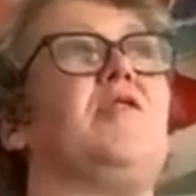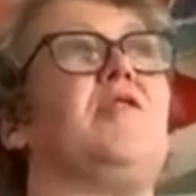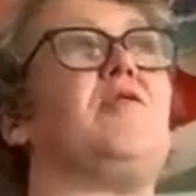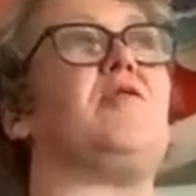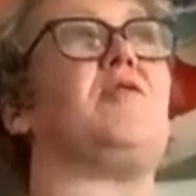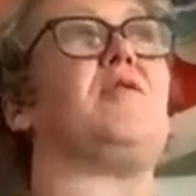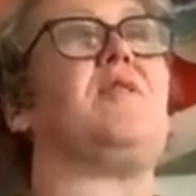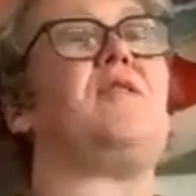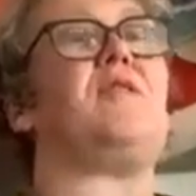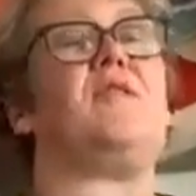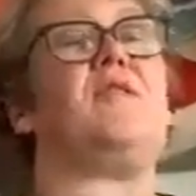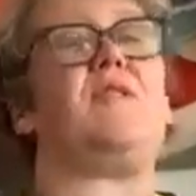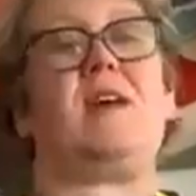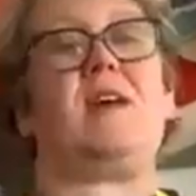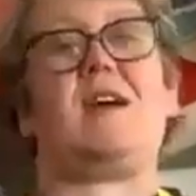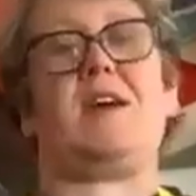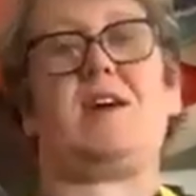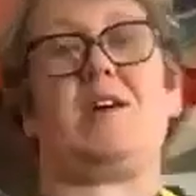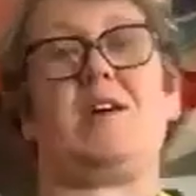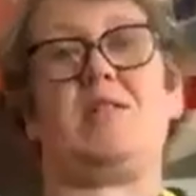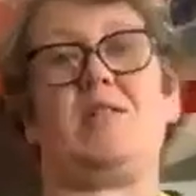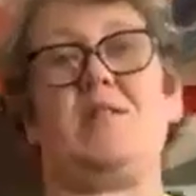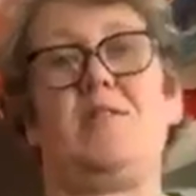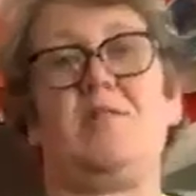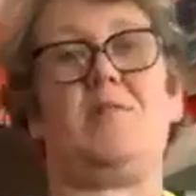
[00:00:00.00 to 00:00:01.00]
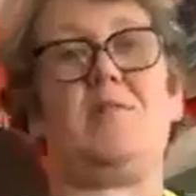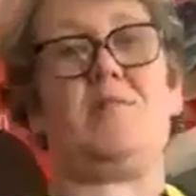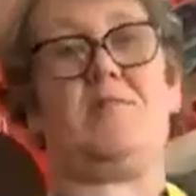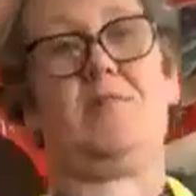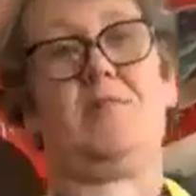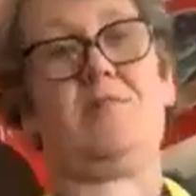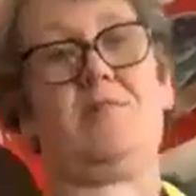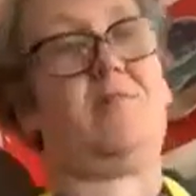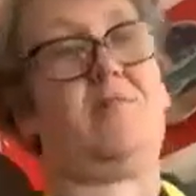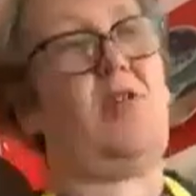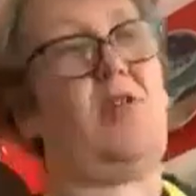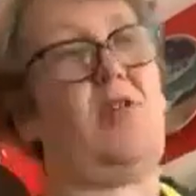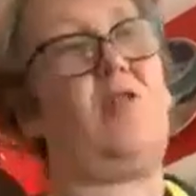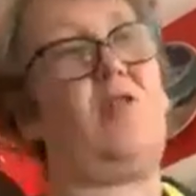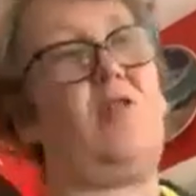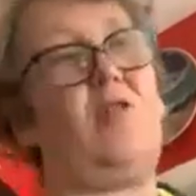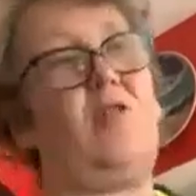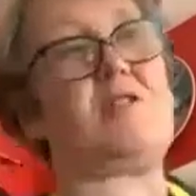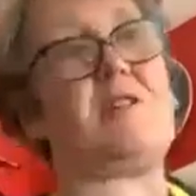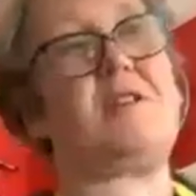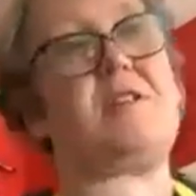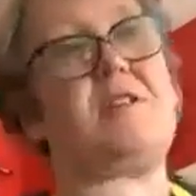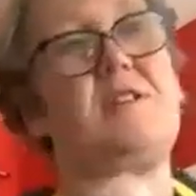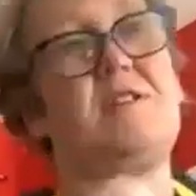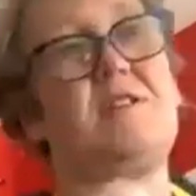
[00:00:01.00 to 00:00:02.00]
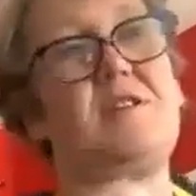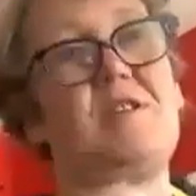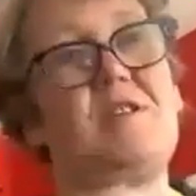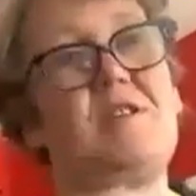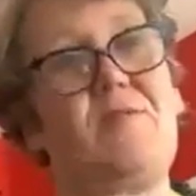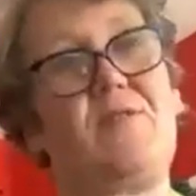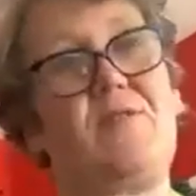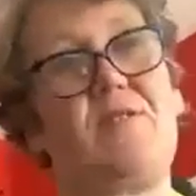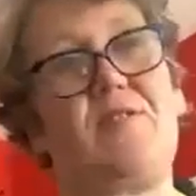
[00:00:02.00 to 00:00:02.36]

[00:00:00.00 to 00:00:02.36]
to a vegan alternative